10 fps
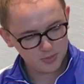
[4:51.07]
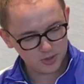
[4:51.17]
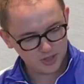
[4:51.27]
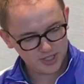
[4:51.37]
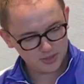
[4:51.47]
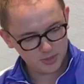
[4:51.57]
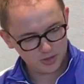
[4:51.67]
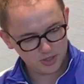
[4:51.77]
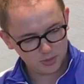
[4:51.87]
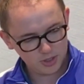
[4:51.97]
So it's awesome though.
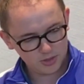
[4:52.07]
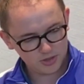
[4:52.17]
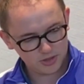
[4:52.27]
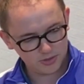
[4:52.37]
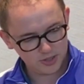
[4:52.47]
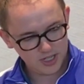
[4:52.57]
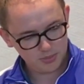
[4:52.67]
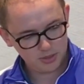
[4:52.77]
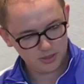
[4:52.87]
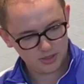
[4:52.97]
It's like when he goes to serve it
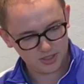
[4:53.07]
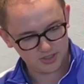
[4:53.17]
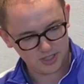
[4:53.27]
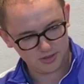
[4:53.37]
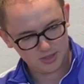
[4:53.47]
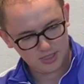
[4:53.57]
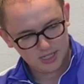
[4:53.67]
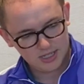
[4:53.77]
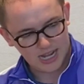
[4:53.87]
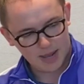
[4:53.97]
up, check this out.
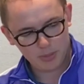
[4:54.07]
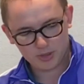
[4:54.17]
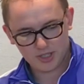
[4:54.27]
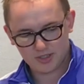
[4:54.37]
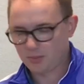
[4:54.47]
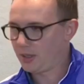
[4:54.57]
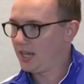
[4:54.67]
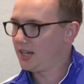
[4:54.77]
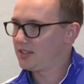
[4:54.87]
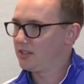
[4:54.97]
Apple's nice and
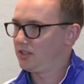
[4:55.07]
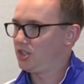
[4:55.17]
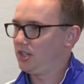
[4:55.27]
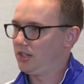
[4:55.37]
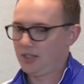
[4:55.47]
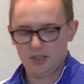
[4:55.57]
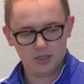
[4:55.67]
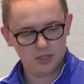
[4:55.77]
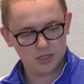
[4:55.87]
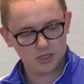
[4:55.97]
baked, the
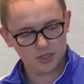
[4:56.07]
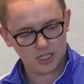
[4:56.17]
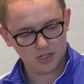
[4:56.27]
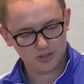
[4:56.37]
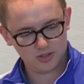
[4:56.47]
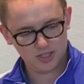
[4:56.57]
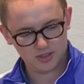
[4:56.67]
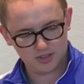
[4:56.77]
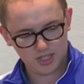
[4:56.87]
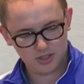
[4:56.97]
carrots are nice
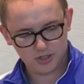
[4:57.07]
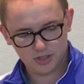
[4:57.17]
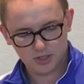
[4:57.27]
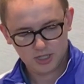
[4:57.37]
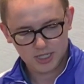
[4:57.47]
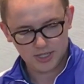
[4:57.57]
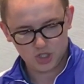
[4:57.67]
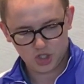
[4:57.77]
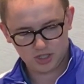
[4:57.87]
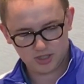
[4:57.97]
and tender, and the
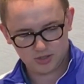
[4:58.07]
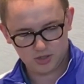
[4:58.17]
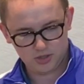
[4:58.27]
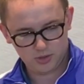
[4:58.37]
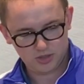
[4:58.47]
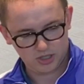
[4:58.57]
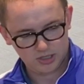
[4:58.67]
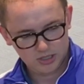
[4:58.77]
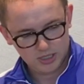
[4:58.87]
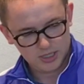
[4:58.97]
chicken's nice and
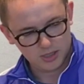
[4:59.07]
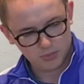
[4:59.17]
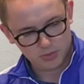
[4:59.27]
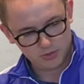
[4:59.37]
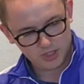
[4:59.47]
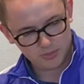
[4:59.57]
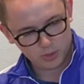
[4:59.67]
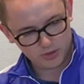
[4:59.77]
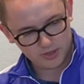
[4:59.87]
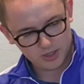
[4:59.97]
juicy. Now the really
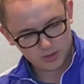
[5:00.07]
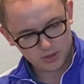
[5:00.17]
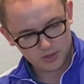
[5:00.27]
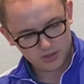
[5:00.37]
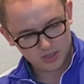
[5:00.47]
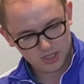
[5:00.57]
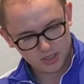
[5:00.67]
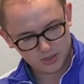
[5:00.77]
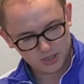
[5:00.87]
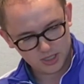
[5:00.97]
important thing is I want you to see
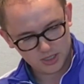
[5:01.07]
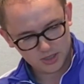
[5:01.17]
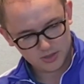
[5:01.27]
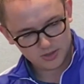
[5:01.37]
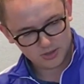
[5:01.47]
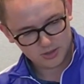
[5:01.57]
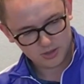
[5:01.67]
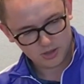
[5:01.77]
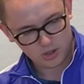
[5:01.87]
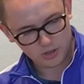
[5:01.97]
here is
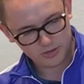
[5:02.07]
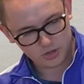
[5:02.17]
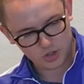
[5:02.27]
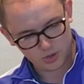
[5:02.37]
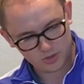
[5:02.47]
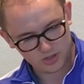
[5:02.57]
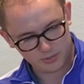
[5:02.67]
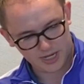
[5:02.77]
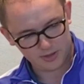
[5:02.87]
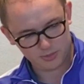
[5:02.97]
all this juice at the
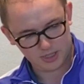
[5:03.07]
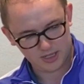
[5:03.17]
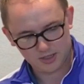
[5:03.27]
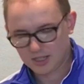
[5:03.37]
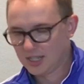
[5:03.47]
bottom of the pan.